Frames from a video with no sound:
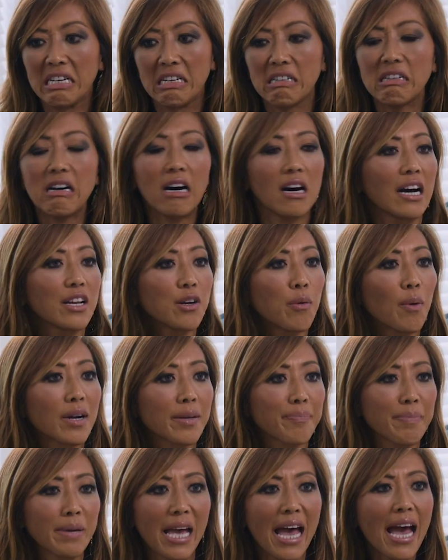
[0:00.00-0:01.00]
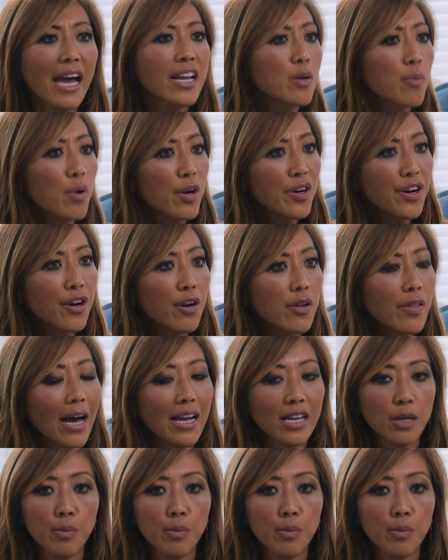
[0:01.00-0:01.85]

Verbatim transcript: ugh, I don't want to be anywhere near that.